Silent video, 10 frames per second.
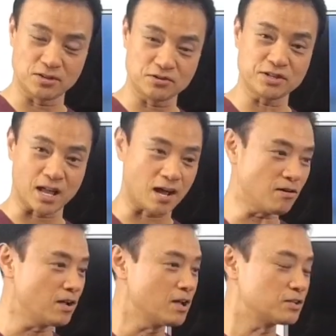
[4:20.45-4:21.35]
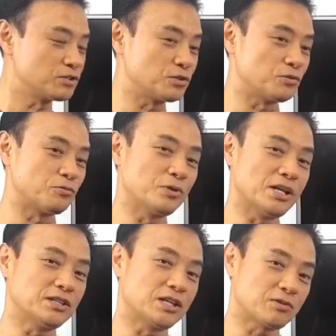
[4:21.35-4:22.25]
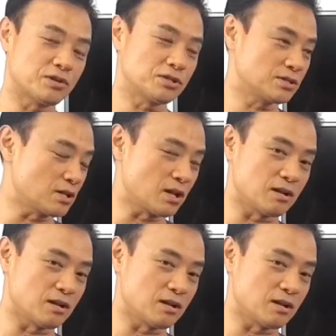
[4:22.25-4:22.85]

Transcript: years now to really decrease